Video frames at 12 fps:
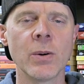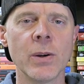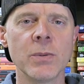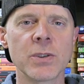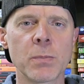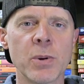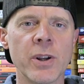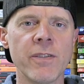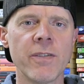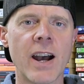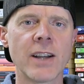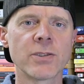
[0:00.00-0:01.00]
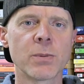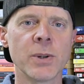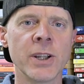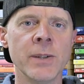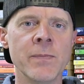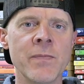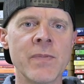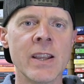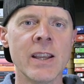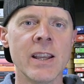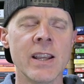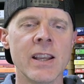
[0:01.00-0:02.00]
it was a pretty fast read.
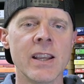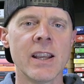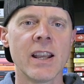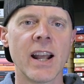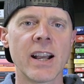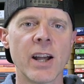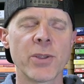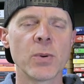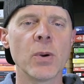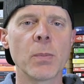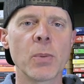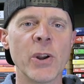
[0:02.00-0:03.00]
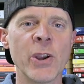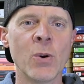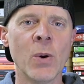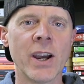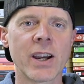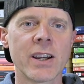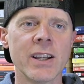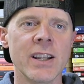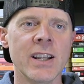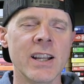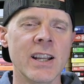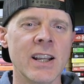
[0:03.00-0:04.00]
And I got through it pretty quick.
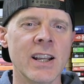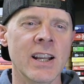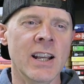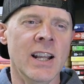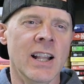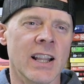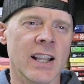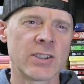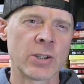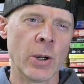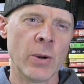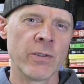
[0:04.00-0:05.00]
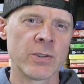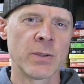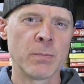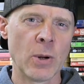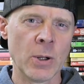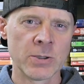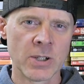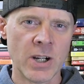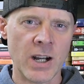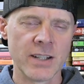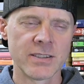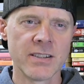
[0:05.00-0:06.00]
Let's go over some pros and
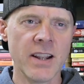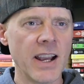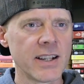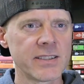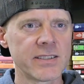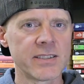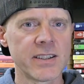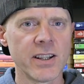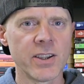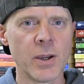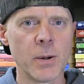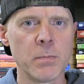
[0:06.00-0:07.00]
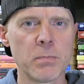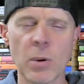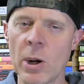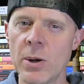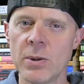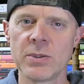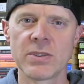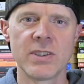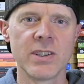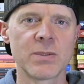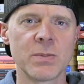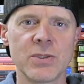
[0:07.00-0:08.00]
cons next. The pros,
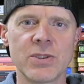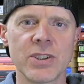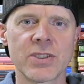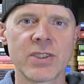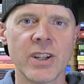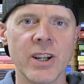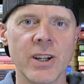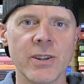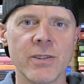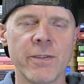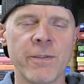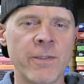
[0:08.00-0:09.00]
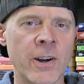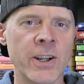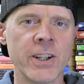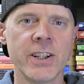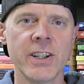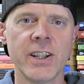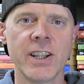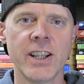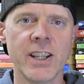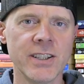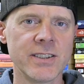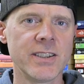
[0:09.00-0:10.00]
this was just a fun,
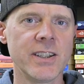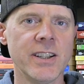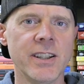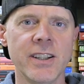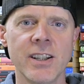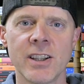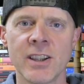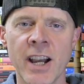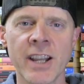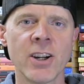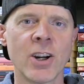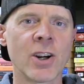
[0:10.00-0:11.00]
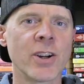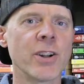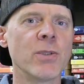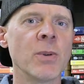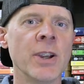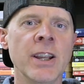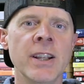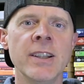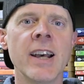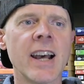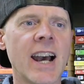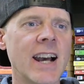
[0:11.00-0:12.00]
easy, light-hearted read
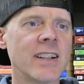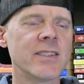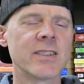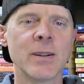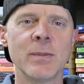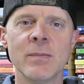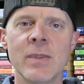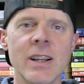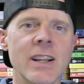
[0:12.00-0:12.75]
that had some